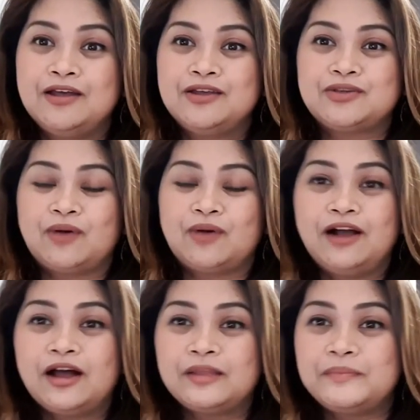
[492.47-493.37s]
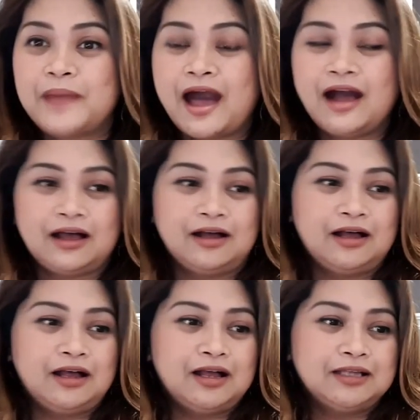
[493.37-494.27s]
So I got back
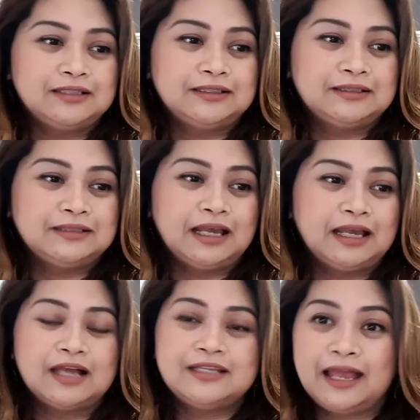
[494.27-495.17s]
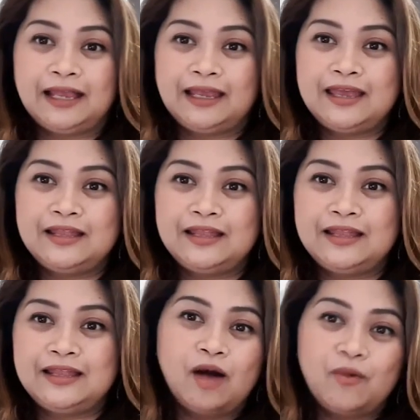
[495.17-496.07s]
like a decade
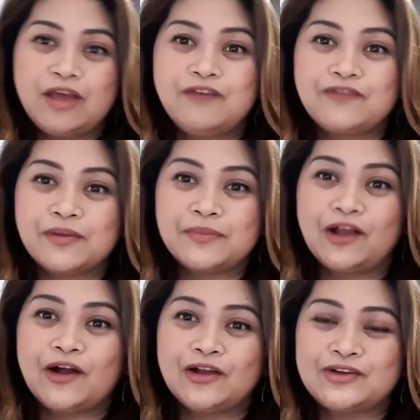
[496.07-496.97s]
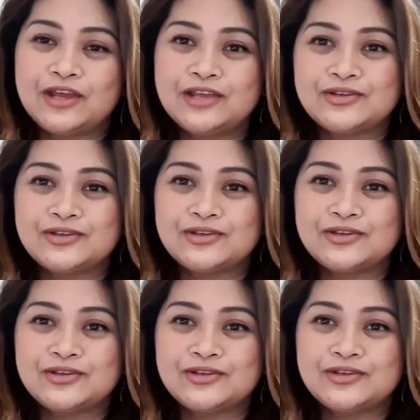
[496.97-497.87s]
away from my country. So I
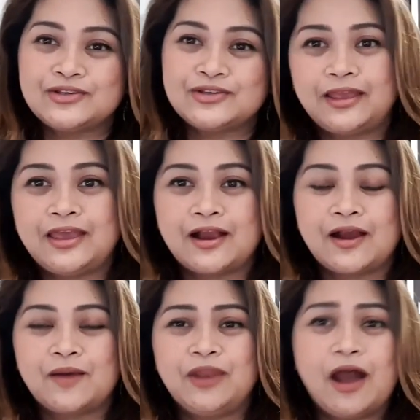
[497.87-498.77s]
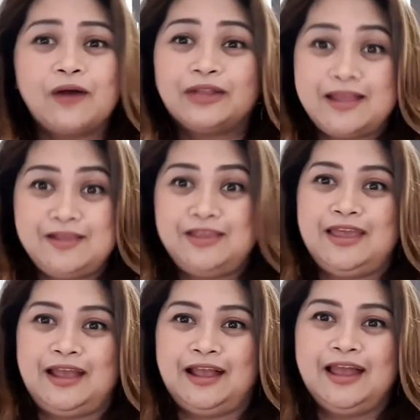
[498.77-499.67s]
got back here without
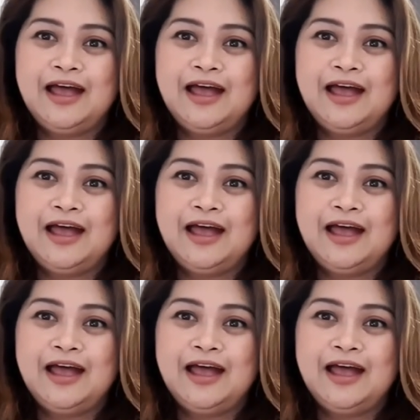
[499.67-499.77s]
anything.